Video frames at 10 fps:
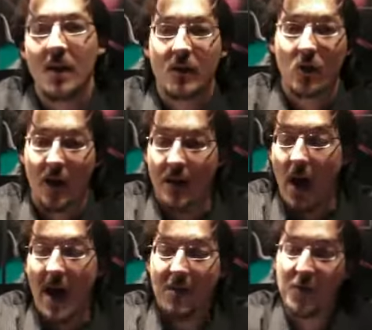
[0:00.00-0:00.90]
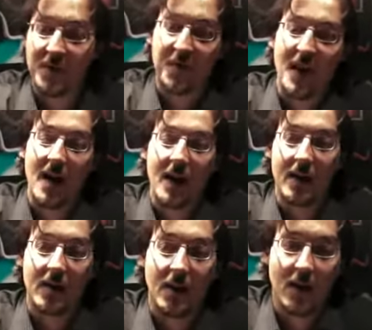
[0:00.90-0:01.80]
So, and every
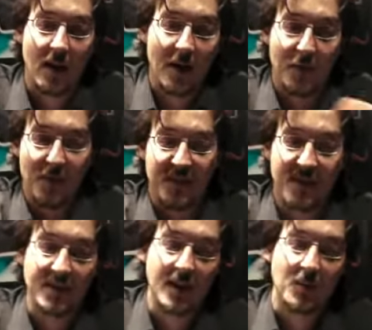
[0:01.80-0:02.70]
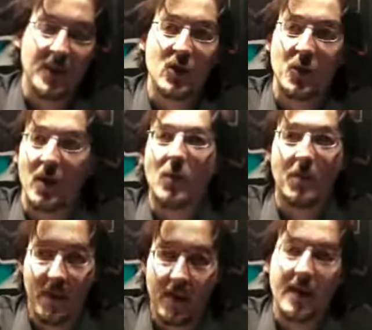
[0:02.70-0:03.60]
file, every setting in between
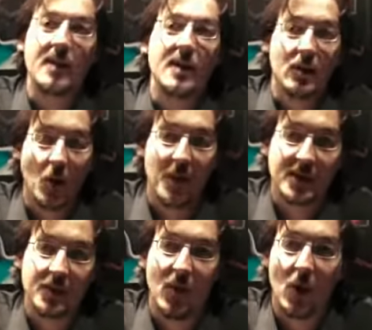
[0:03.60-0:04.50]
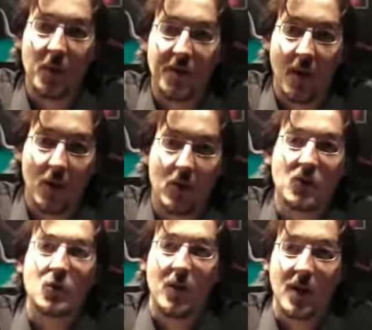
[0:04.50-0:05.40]
will be indeed compatible with our
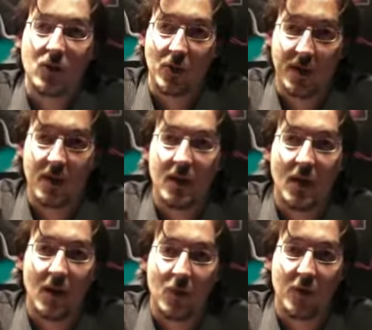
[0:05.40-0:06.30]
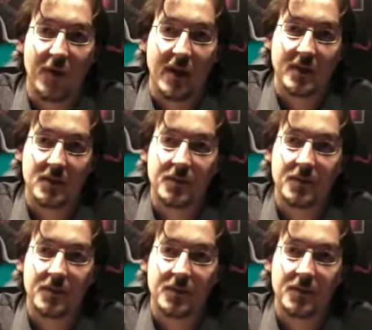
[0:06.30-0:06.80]
consumer electronic profiles.